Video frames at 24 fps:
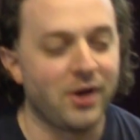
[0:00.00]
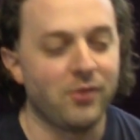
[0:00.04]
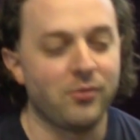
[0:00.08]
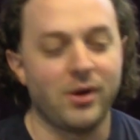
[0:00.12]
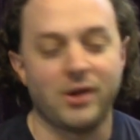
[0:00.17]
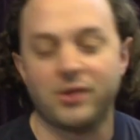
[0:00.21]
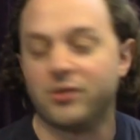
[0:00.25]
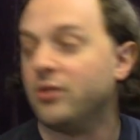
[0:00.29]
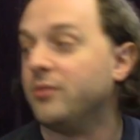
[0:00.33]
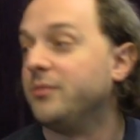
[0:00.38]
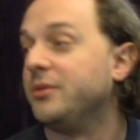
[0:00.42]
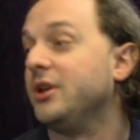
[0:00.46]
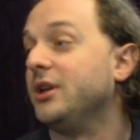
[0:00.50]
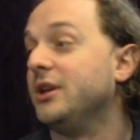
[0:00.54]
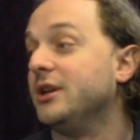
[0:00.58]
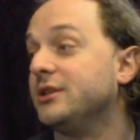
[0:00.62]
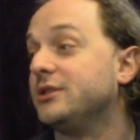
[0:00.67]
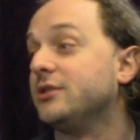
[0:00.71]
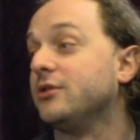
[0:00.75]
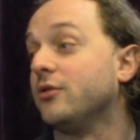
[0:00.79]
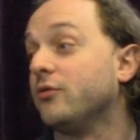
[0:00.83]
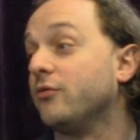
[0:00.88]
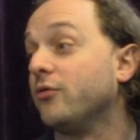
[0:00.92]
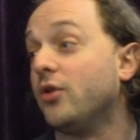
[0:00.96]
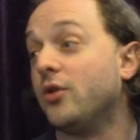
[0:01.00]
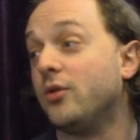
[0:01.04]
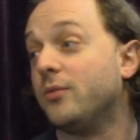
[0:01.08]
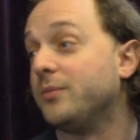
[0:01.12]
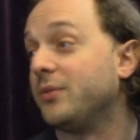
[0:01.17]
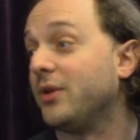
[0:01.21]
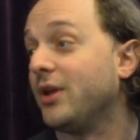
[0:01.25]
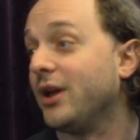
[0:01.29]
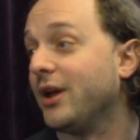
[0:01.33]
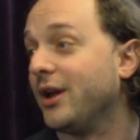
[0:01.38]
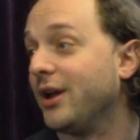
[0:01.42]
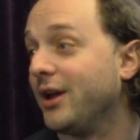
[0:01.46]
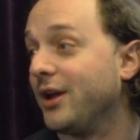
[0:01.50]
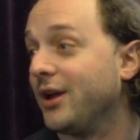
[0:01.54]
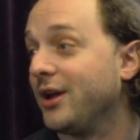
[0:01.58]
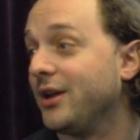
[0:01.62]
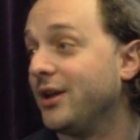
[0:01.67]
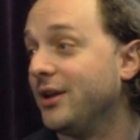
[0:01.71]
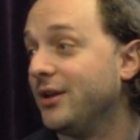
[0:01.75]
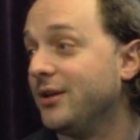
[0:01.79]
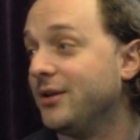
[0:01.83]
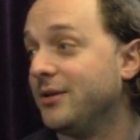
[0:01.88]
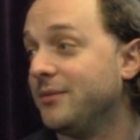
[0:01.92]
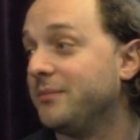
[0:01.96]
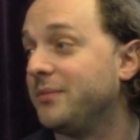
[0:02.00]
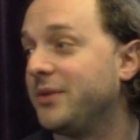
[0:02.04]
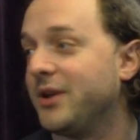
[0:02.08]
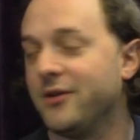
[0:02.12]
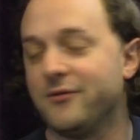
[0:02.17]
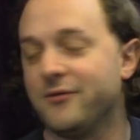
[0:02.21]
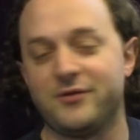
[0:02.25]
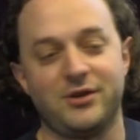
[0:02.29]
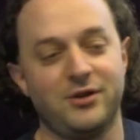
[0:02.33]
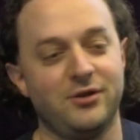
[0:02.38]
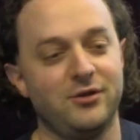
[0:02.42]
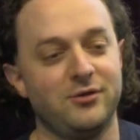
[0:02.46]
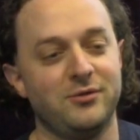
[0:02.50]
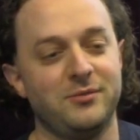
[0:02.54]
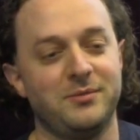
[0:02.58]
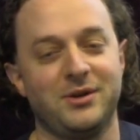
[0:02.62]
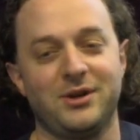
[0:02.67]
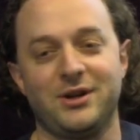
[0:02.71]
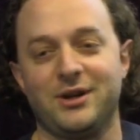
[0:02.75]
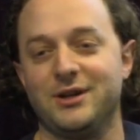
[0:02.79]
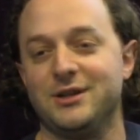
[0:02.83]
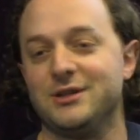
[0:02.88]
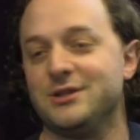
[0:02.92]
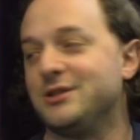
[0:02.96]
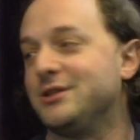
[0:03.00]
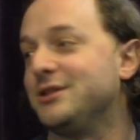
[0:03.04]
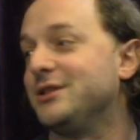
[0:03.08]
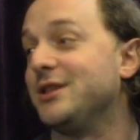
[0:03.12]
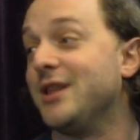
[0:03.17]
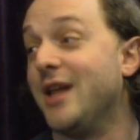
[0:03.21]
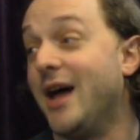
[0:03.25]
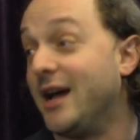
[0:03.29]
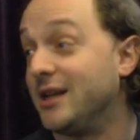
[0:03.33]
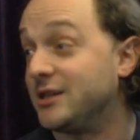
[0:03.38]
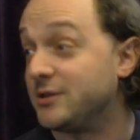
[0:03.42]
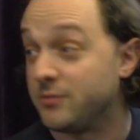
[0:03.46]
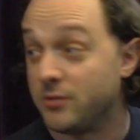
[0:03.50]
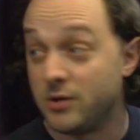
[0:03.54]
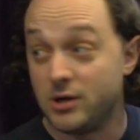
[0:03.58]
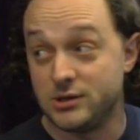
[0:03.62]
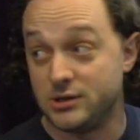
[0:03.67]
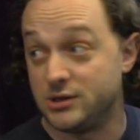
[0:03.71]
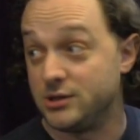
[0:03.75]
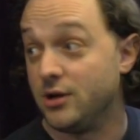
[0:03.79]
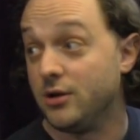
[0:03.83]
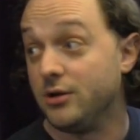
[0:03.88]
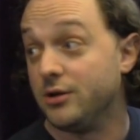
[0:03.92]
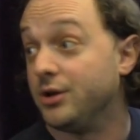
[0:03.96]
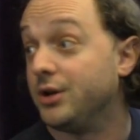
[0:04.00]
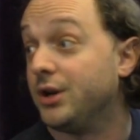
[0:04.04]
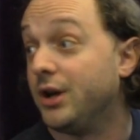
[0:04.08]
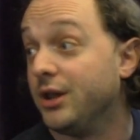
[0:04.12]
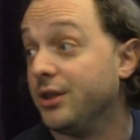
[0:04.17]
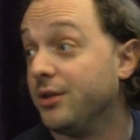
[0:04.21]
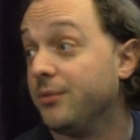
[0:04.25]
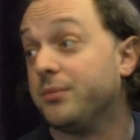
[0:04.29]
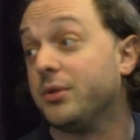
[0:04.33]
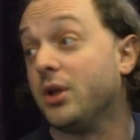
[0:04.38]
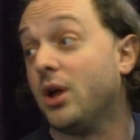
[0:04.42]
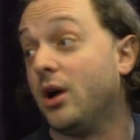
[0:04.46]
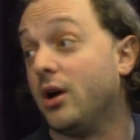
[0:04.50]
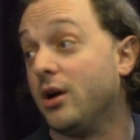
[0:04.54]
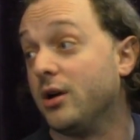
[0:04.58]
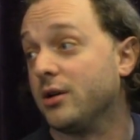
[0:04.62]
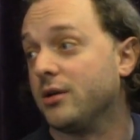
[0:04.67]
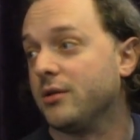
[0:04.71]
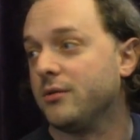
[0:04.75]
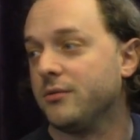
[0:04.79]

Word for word: whether it'll be easier to roleplay in P F two, because that's where I started on the blog.